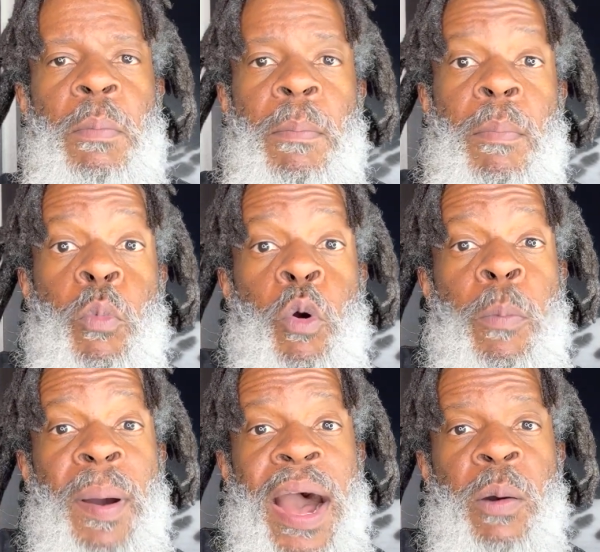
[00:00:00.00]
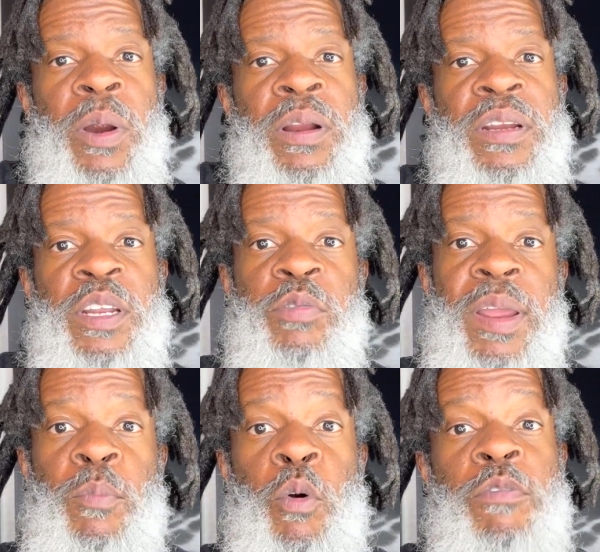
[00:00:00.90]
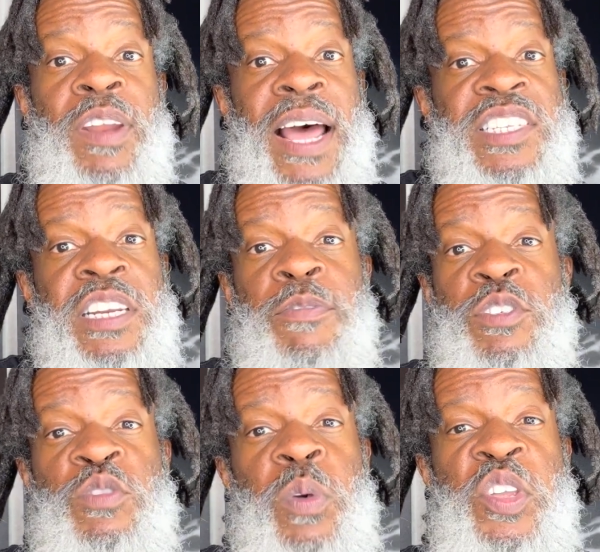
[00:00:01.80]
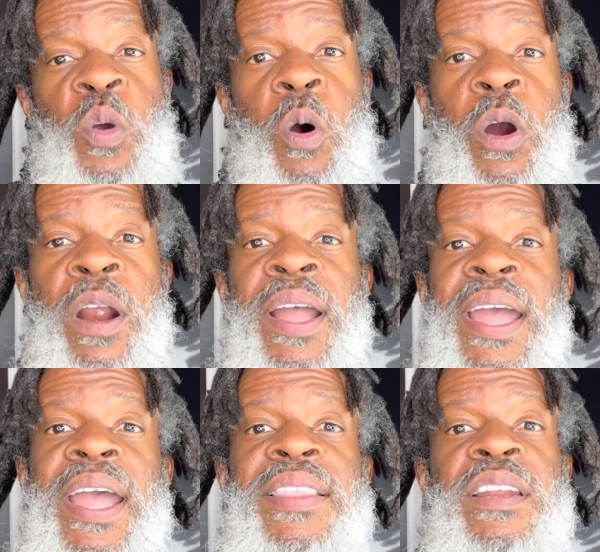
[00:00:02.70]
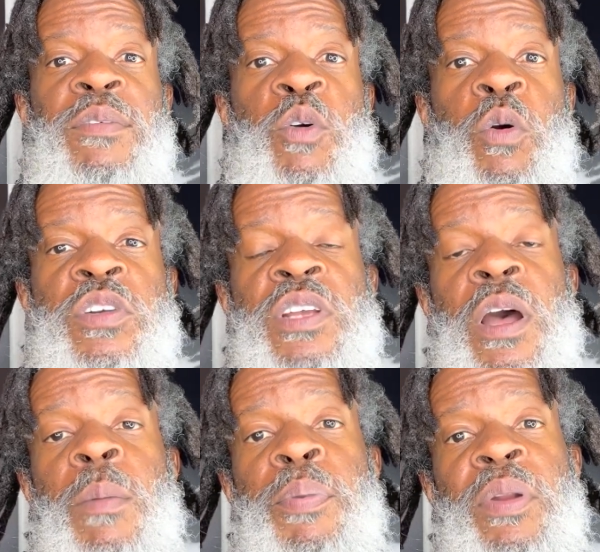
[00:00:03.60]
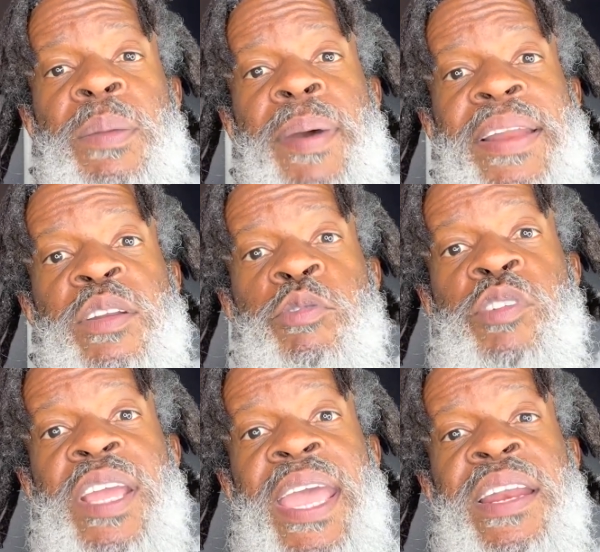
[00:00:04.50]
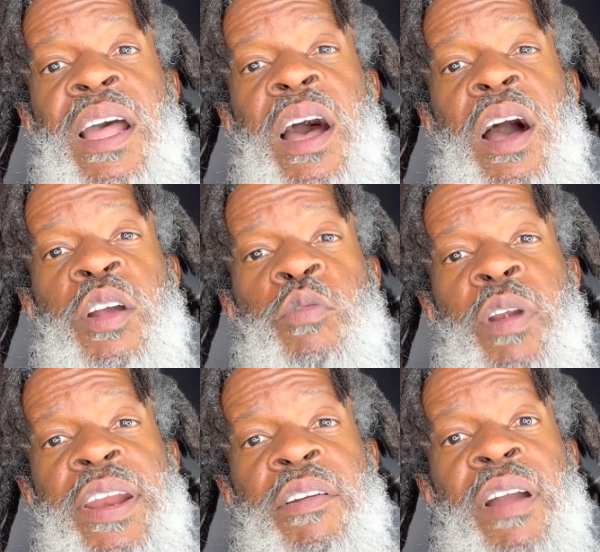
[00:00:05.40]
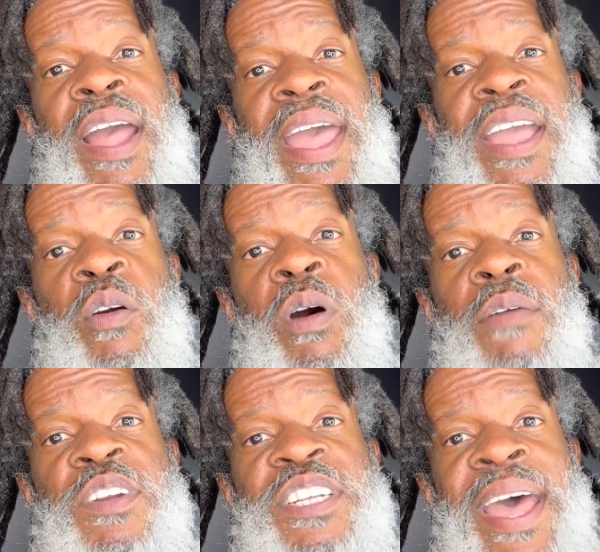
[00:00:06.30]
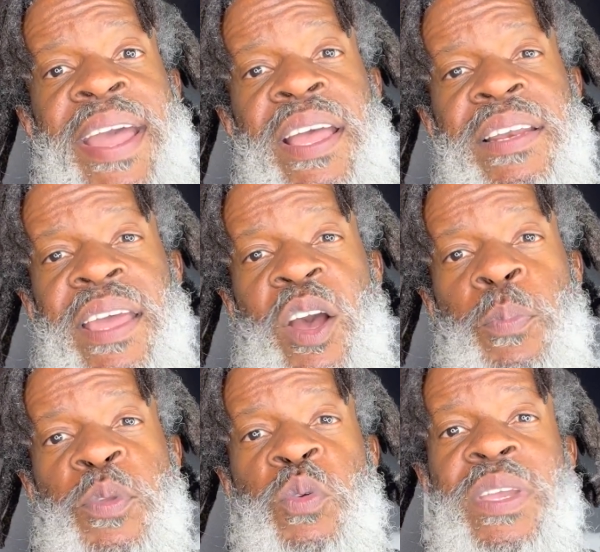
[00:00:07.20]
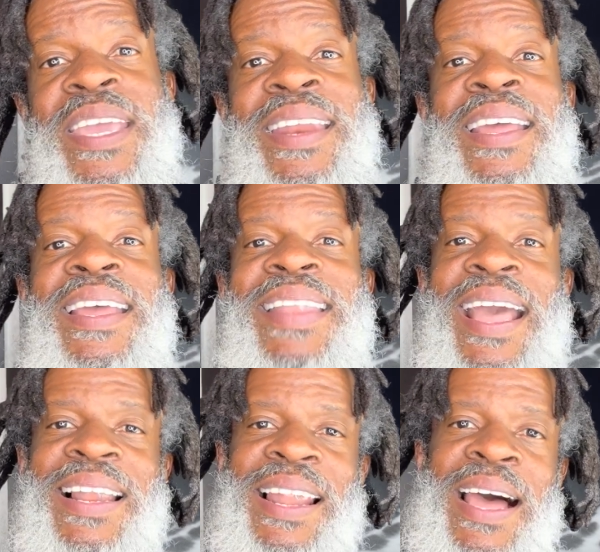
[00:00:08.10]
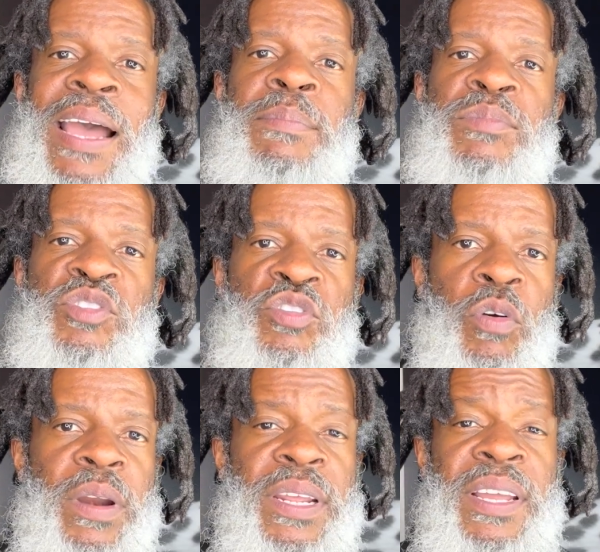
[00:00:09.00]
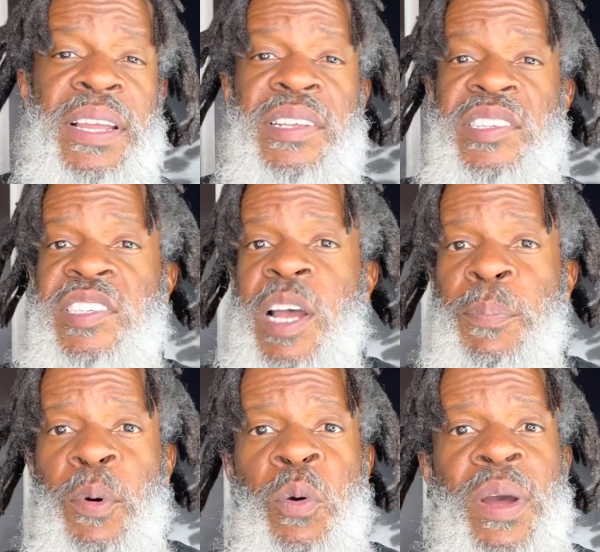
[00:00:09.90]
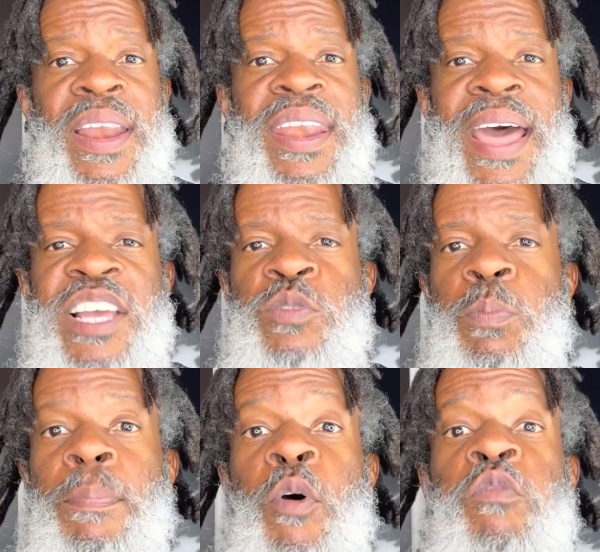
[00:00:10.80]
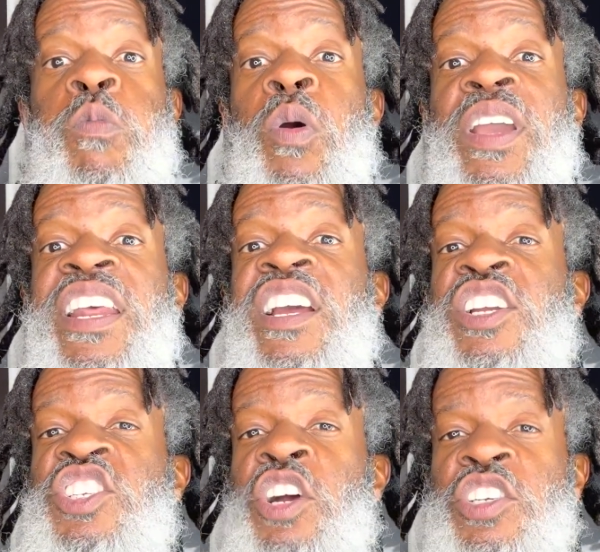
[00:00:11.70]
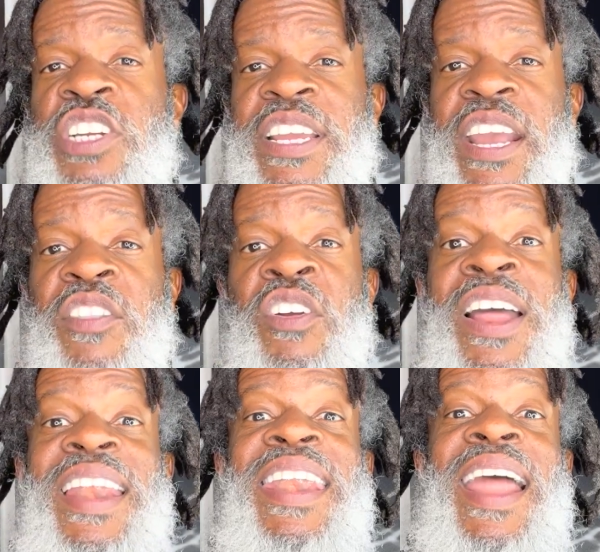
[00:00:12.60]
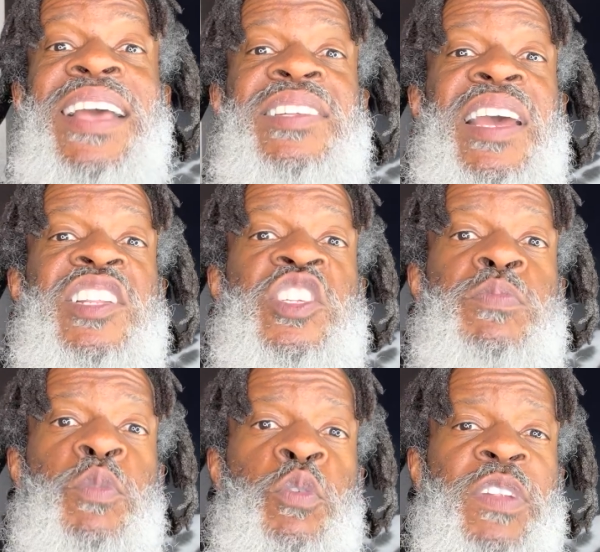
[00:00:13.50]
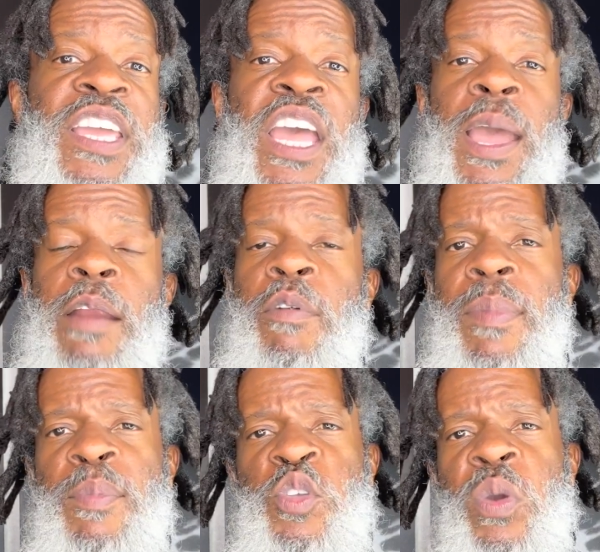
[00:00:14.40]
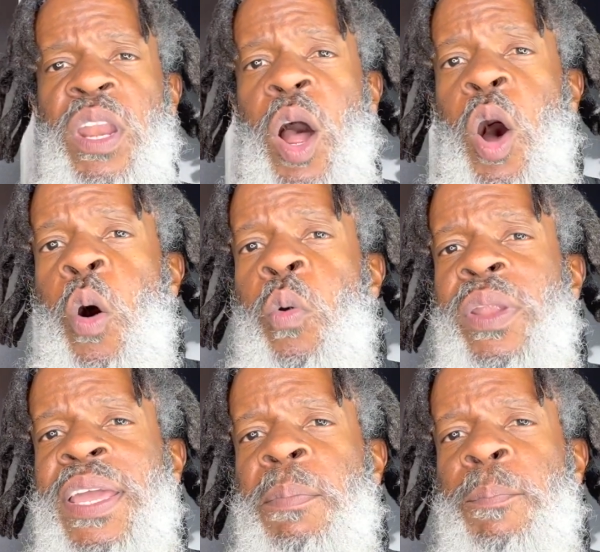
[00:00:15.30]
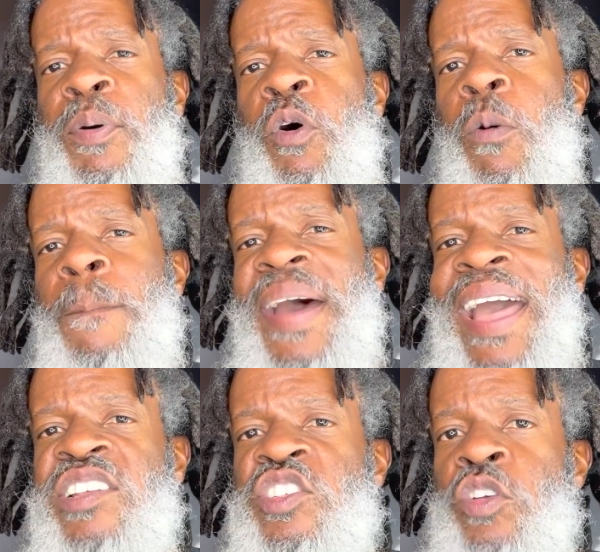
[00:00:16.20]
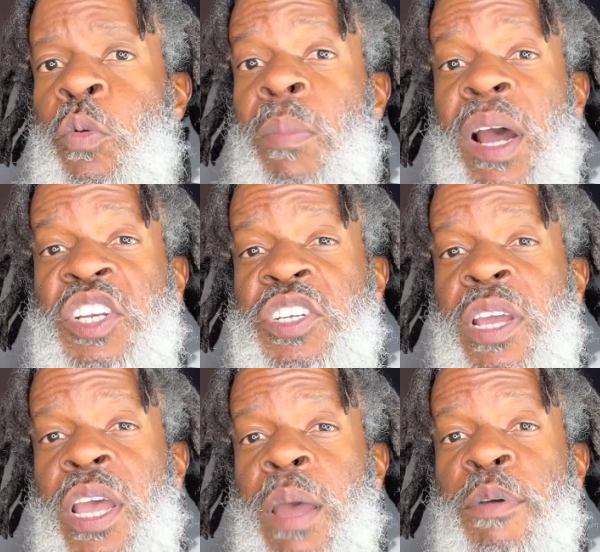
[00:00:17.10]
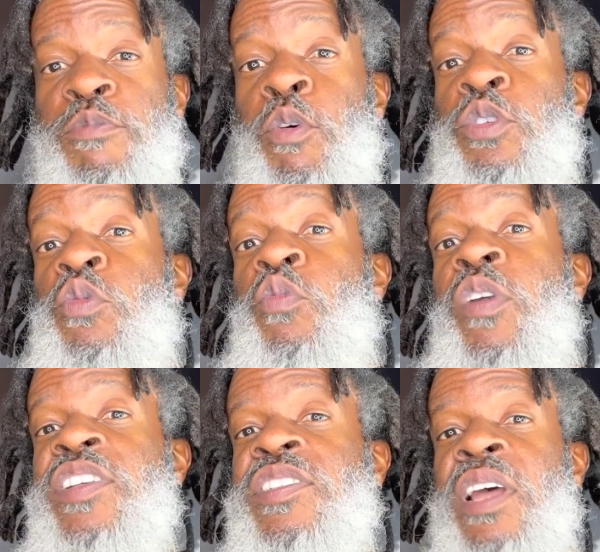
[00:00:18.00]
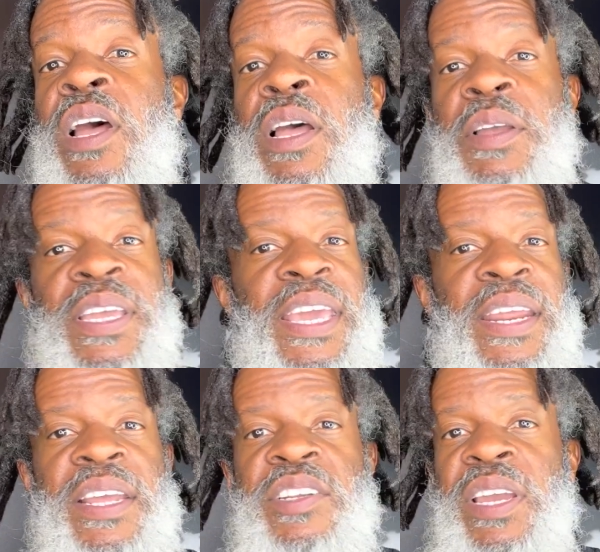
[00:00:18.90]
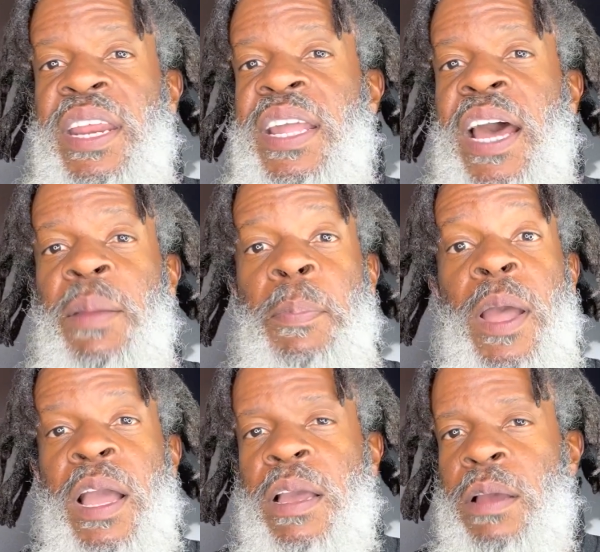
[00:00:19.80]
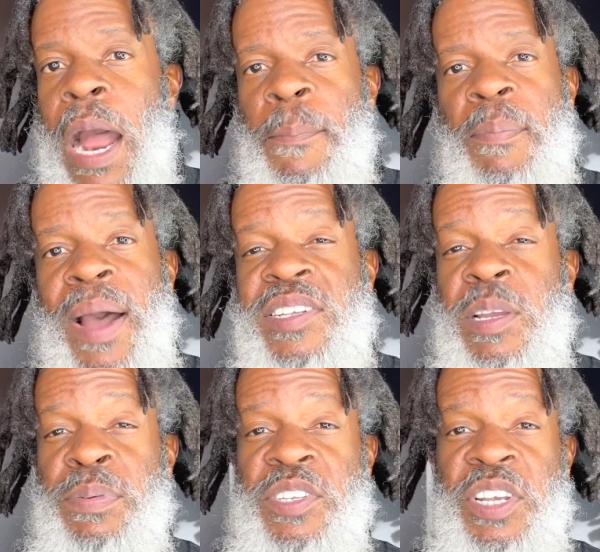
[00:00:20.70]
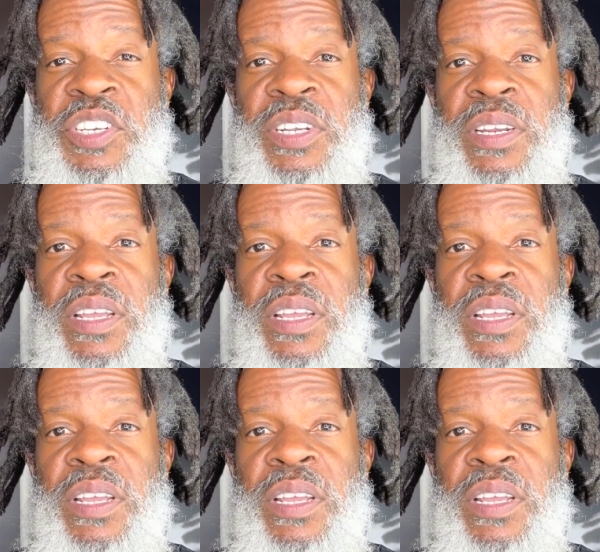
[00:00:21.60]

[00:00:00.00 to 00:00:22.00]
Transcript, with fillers: More power to create more velocity versus where you are, and then of course pulling back to create a greater angle of attack to help you get that climb started. Simple, nice, both working in conjunction together, nice and smoothly. And remember, you can only pull back so much before you risk getting into any kind of compromising position.